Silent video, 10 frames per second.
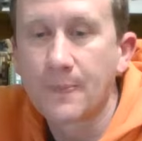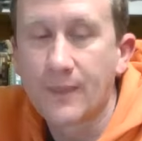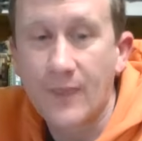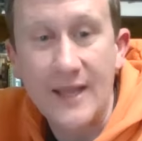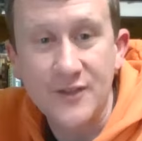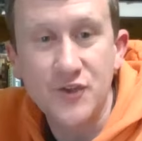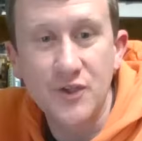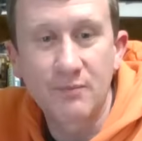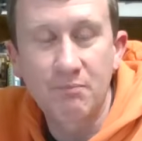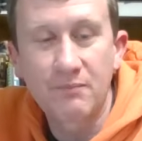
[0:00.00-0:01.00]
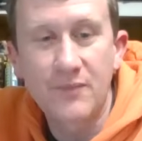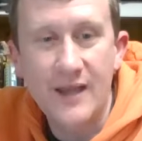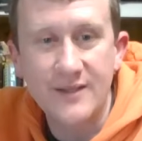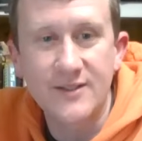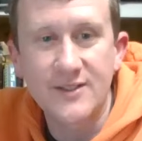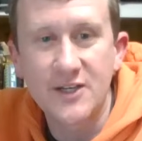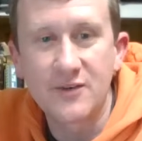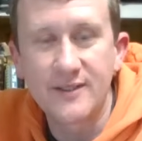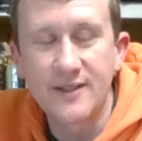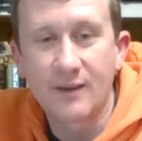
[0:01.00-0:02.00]
That's the
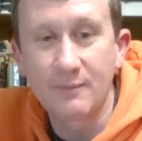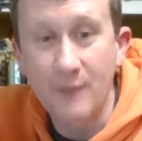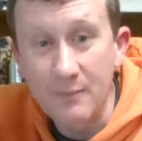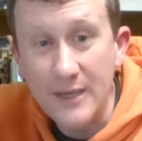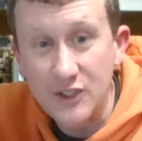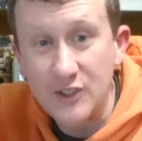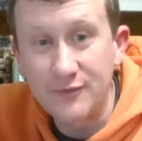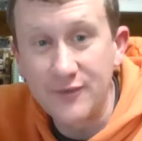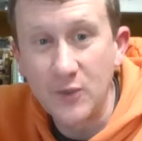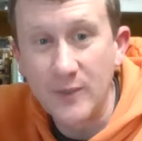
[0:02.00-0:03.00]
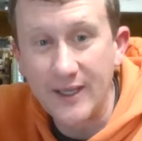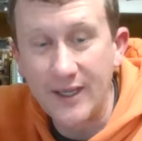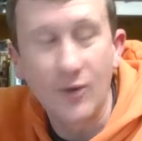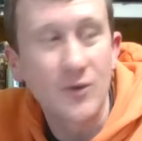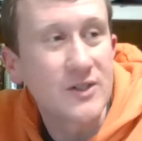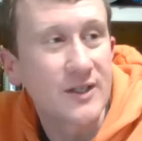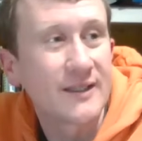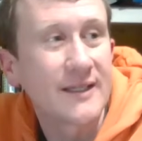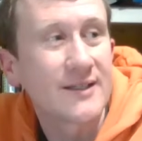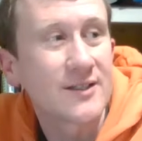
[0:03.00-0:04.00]
series that I'm literally filming it alongside
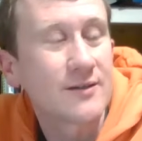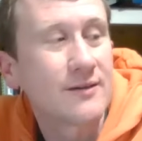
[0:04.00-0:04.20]
this.